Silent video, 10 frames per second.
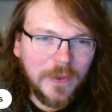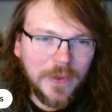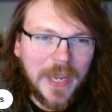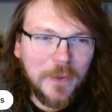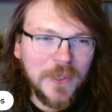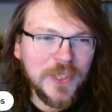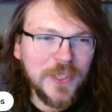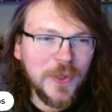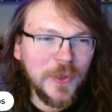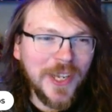That was
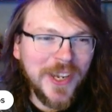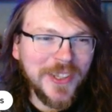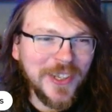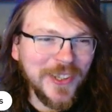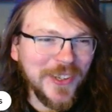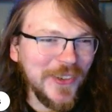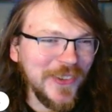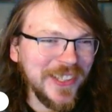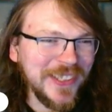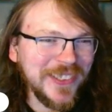so long
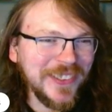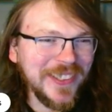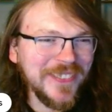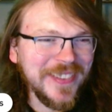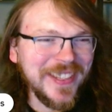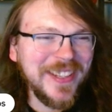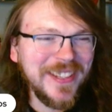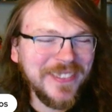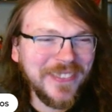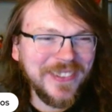ago, though. I
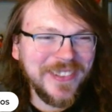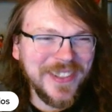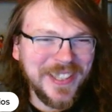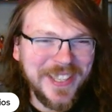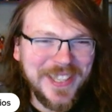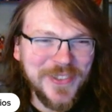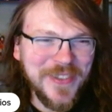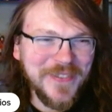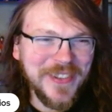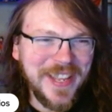mean, do the kids
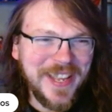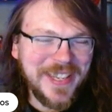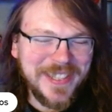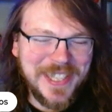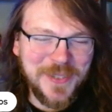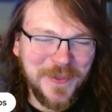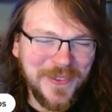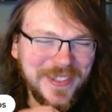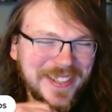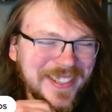remember that at this
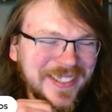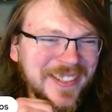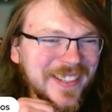point?